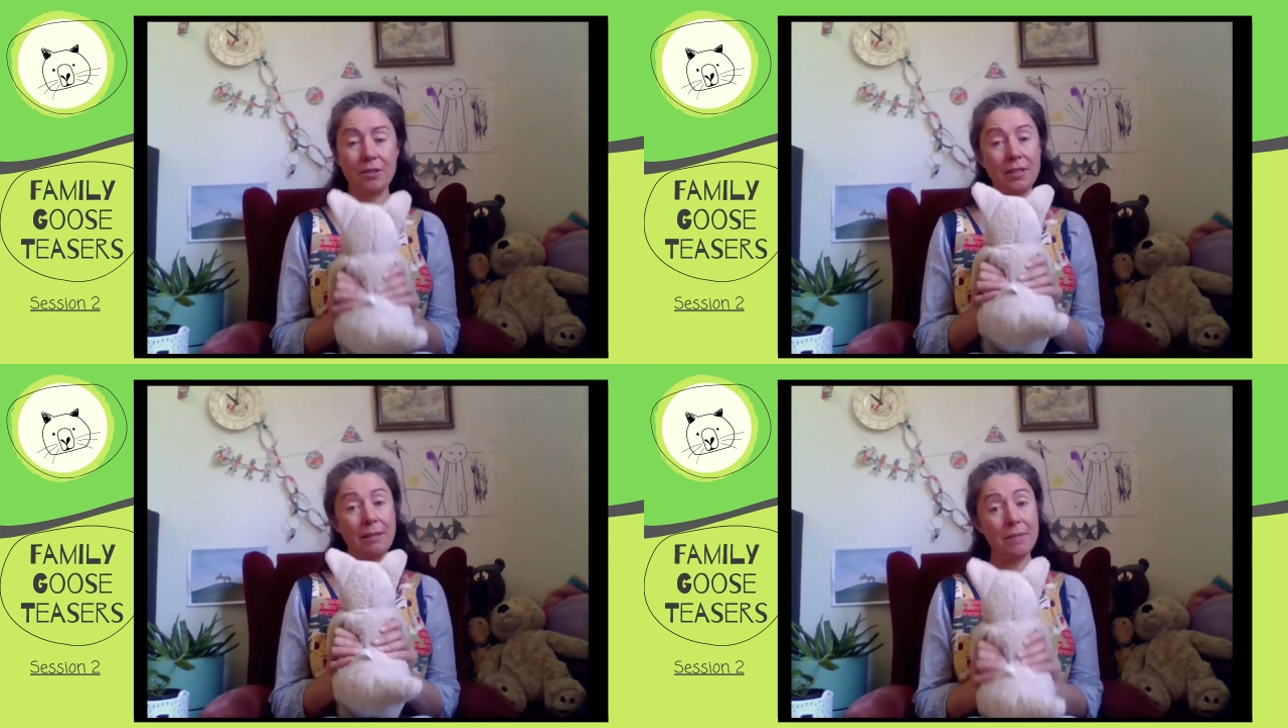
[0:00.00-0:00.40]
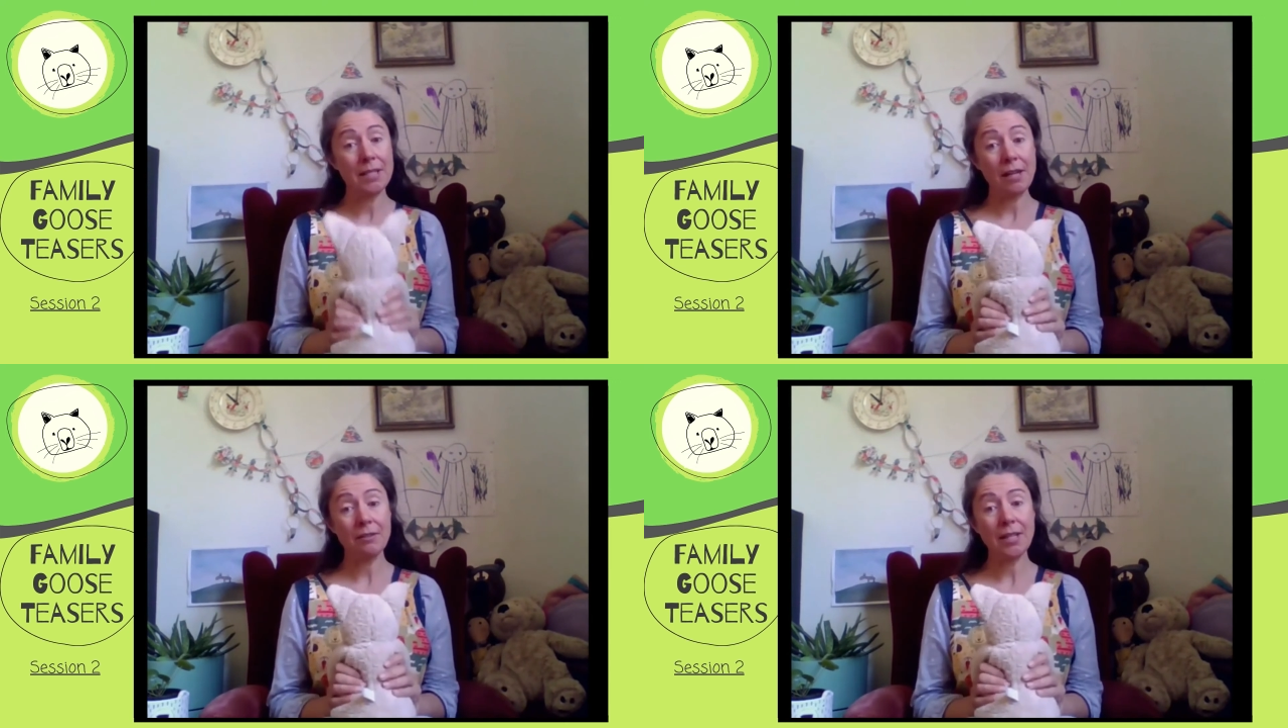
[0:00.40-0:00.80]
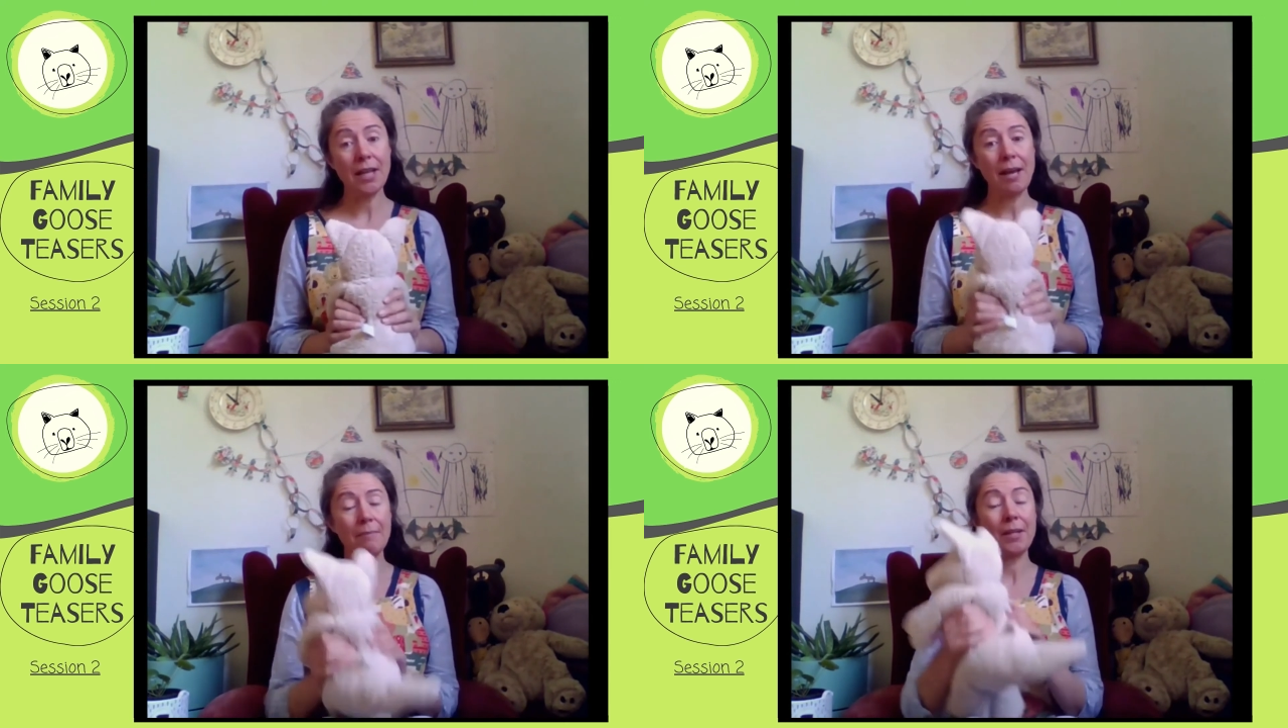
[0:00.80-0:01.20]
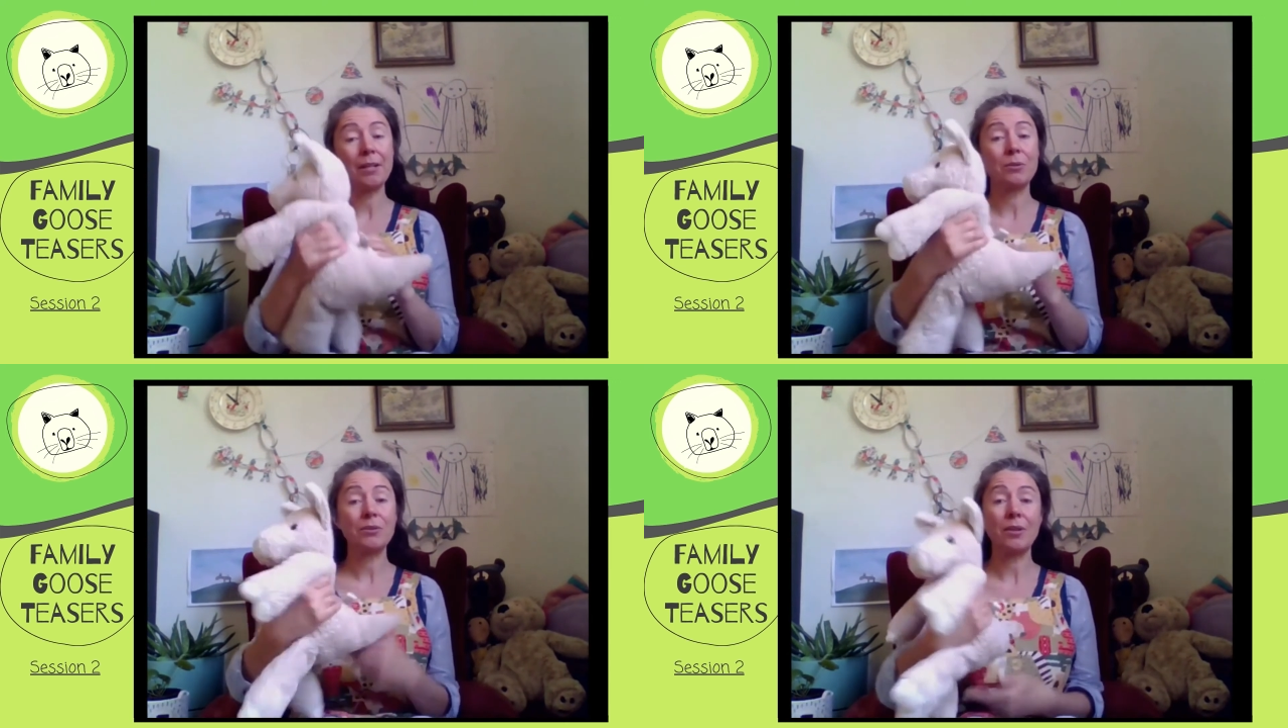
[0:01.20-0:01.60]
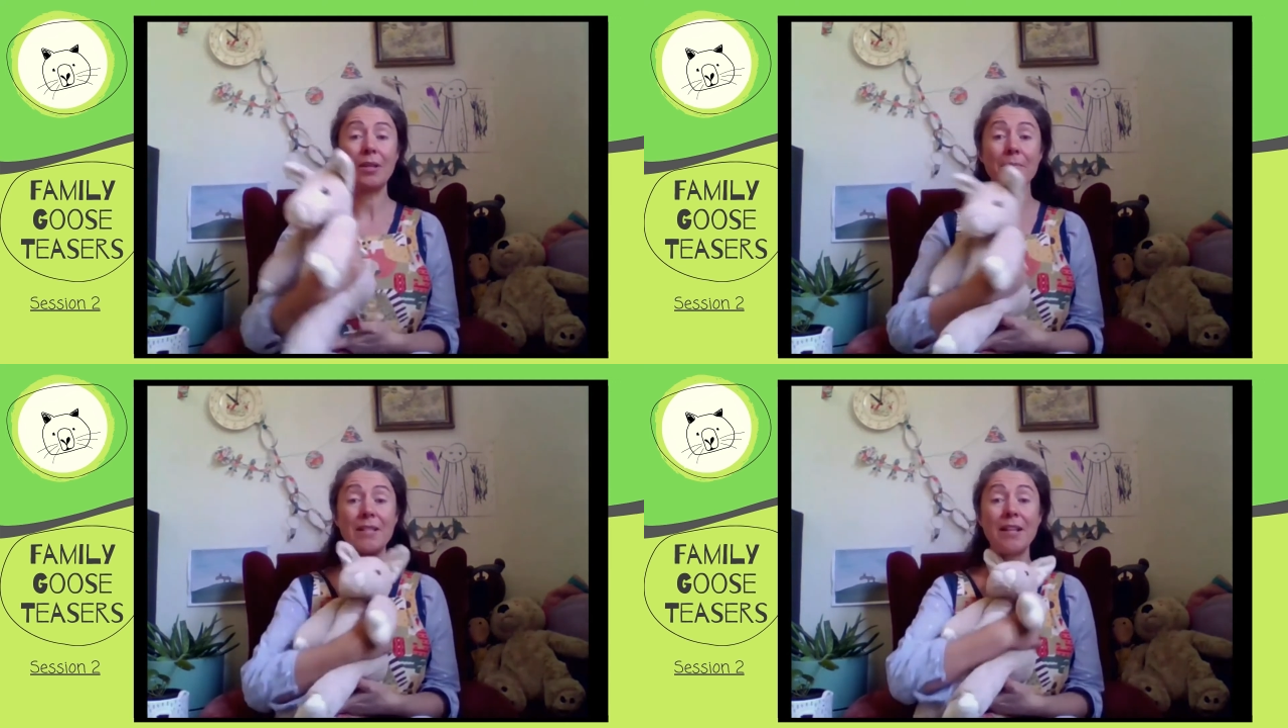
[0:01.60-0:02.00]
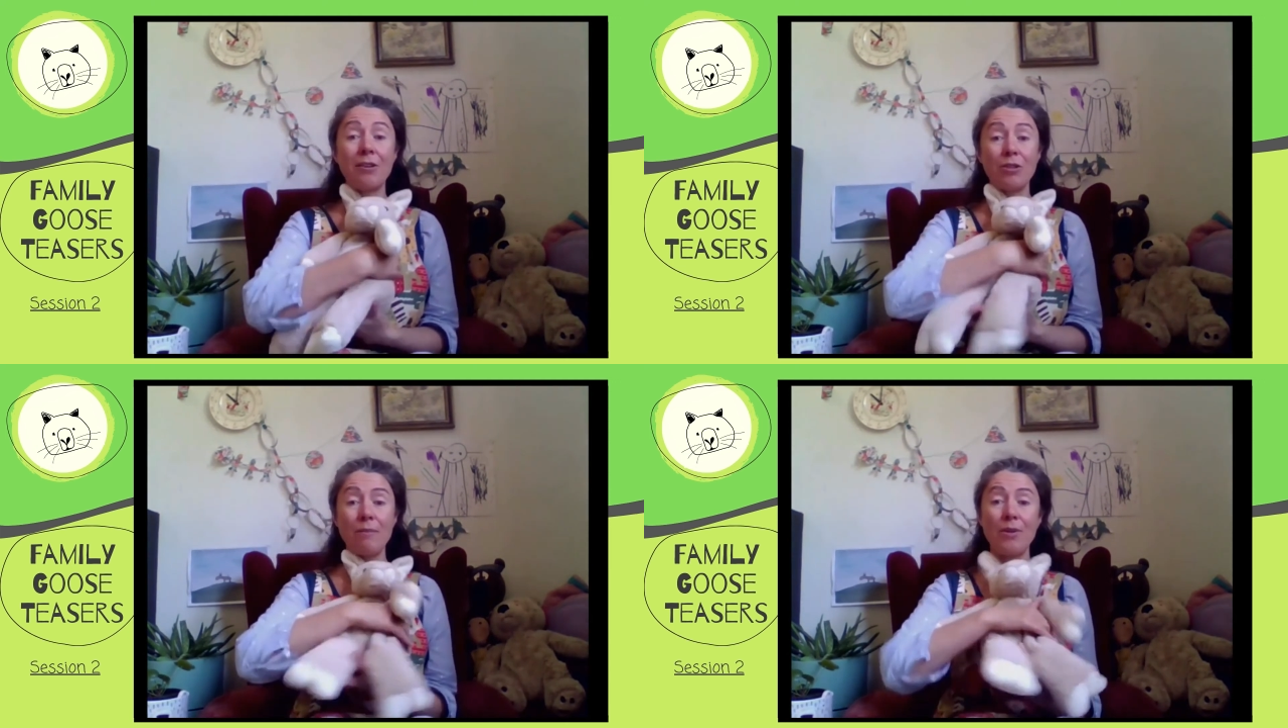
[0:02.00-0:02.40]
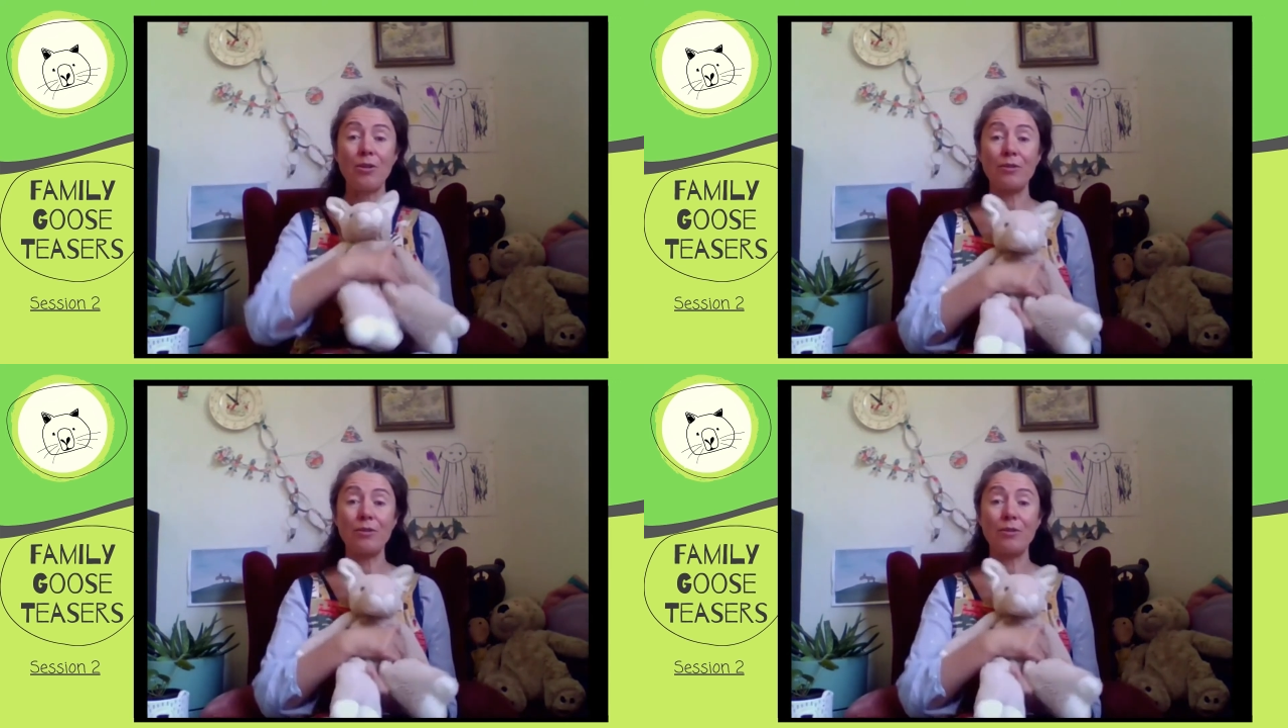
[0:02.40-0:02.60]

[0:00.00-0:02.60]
it can be done on the lap, but it also can be done on the move.